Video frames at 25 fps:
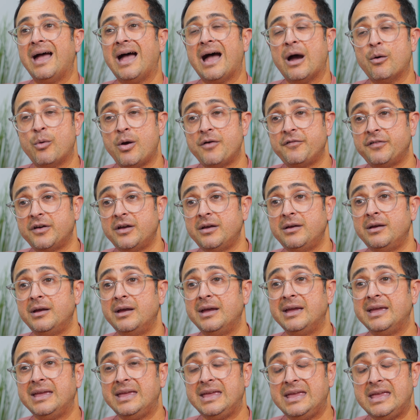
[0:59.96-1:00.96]
However,
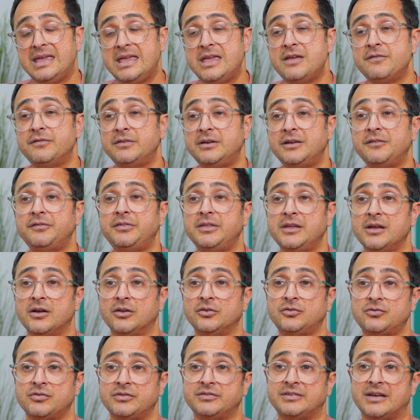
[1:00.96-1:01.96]
even if the
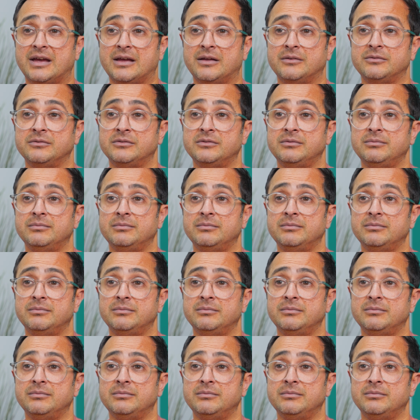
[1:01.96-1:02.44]
ultrasound